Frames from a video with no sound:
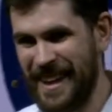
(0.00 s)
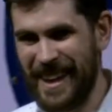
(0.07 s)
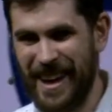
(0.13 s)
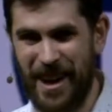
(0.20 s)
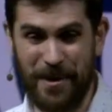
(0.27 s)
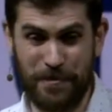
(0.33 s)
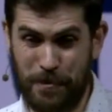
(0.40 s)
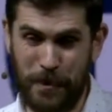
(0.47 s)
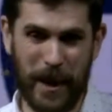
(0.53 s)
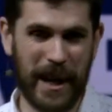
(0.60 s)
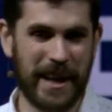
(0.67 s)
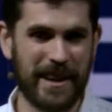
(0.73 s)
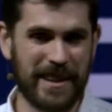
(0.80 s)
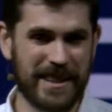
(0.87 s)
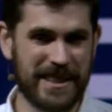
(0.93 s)
of
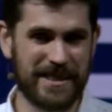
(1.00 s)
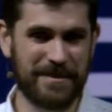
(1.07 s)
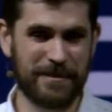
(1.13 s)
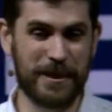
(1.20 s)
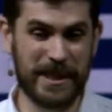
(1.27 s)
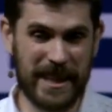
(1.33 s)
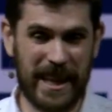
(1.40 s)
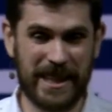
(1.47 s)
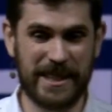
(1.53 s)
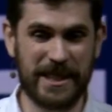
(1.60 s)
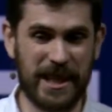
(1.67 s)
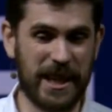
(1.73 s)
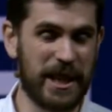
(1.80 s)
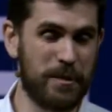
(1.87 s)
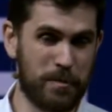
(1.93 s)
players was
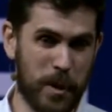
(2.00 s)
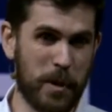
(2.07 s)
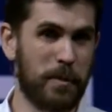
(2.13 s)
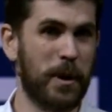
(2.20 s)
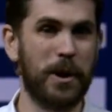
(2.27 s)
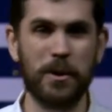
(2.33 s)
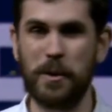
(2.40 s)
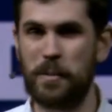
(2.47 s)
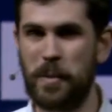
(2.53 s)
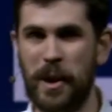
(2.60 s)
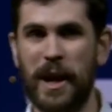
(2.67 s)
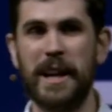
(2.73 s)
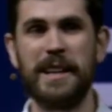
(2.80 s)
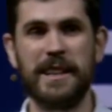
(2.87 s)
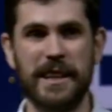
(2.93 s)
actually people who had
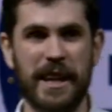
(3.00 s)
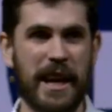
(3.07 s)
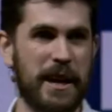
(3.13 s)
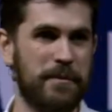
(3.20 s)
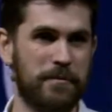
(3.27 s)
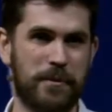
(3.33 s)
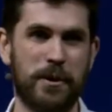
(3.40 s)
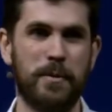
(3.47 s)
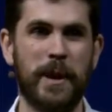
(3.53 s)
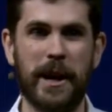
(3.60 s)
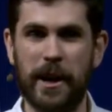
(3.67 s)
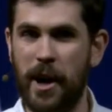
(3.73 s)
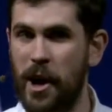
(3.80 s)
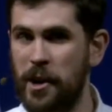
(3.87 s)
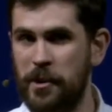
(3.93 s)
played the game for about
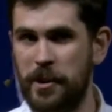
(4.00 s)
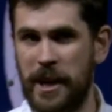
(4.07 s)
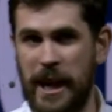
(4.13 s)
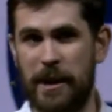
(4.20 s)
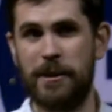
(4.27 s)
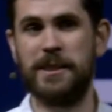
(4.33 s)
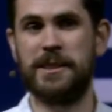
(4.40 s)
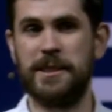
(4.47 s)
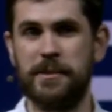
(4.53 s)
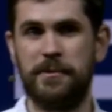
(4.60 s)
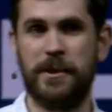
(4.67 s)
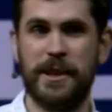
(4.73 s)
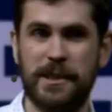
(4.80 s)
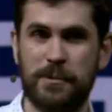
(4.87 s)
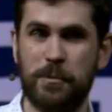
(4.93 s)
100 hours in the
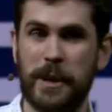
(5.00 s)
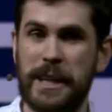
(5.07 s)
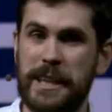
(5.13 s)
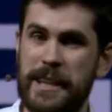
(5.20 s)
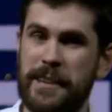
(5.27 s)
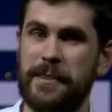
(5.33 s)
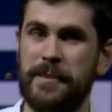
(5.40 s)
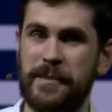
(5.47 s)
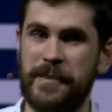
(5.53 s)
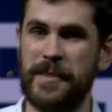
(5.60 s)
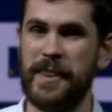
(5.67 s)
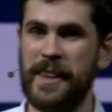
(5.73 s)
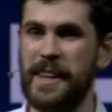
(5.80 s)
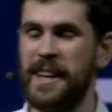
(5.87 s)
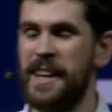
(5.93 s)
first week.
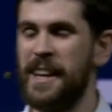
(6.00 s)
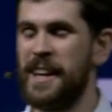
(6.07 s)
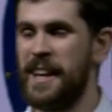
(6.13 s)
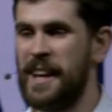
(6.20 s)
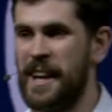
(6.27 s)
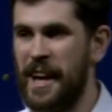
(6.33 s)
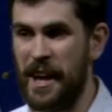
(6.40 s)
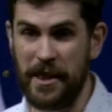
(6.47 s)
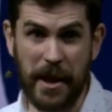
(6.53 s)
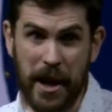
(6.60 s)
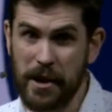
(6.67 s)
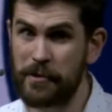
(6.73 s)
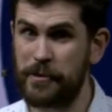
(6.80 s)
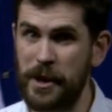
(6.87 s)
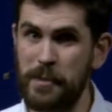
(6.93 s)
And
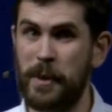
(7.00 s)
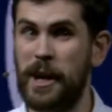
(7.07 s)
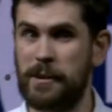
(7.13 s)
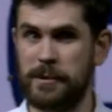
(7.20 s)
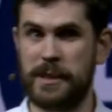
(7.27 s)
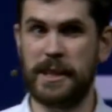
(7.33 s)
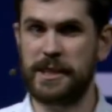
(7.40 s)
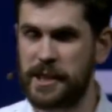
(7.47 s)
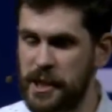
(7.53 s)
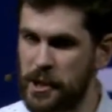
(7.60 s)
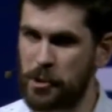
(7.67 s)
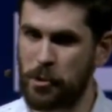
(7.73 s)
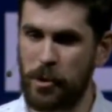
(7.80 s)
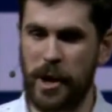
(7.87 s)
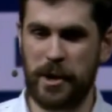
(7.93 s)
their feedback was actually
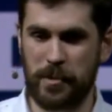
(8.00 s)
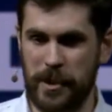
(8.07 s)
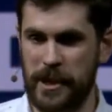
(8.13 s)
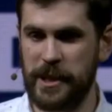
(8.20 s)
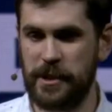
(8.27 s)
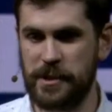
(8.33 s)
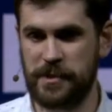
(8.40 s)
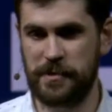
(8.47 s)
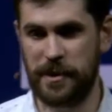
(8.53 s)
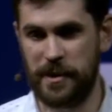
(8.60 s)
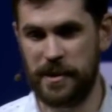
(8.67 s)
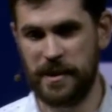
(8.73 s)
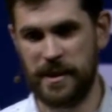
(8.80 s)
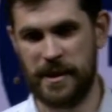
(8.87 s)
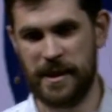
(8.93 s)
incredibly useful.